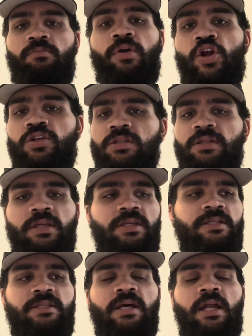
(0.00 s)
Personally,
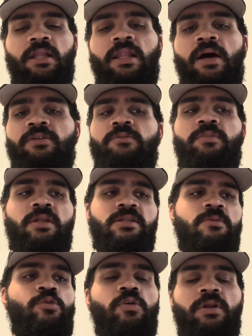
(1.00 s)
because it's not allowed to be a
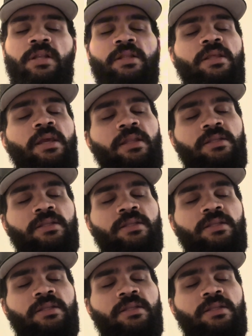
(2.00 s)
team coordinated thing,